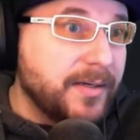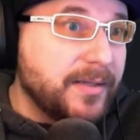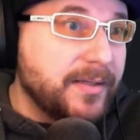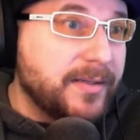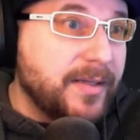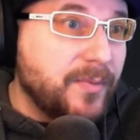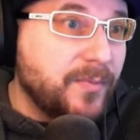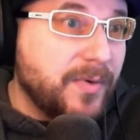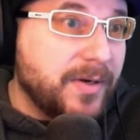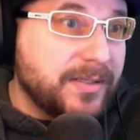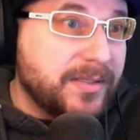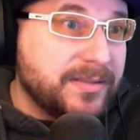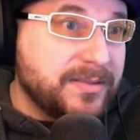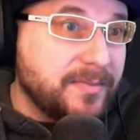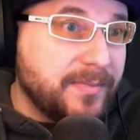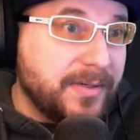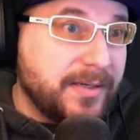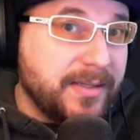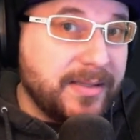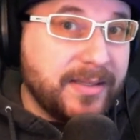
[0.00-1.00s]
They want
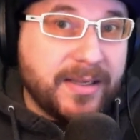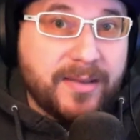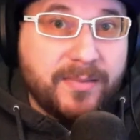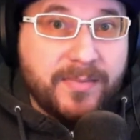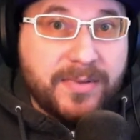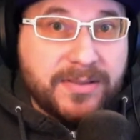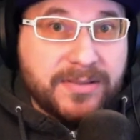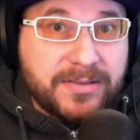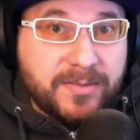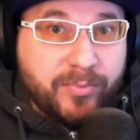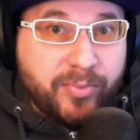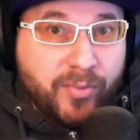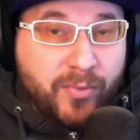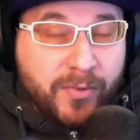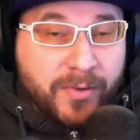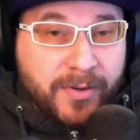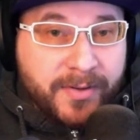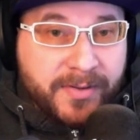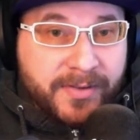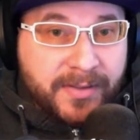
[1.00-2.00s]
somebody that can be
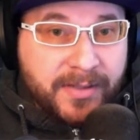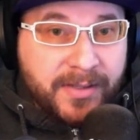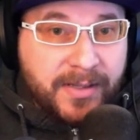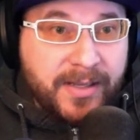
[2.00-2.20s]
support,